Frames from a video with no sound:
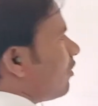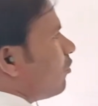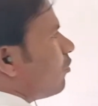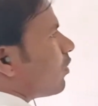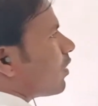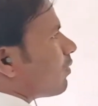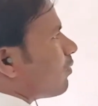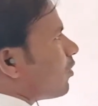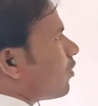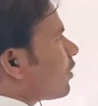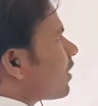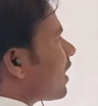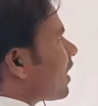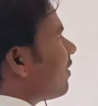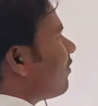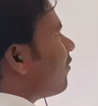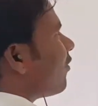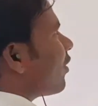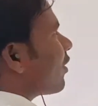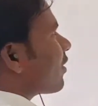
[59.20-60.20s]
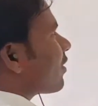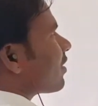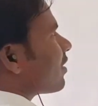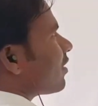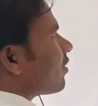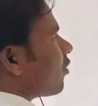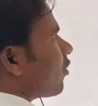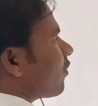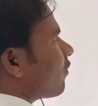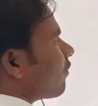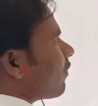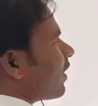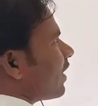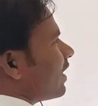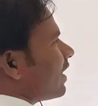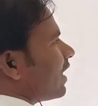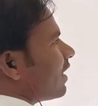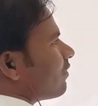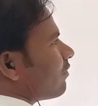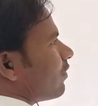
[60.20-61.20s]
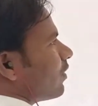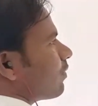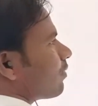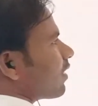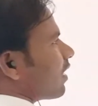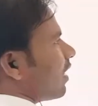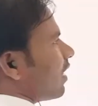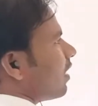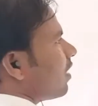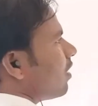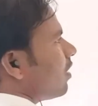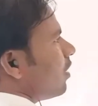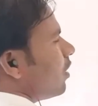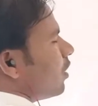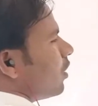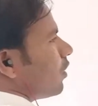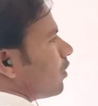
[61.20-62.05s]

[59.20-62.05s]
tell you one more time what the non-finite verbs are.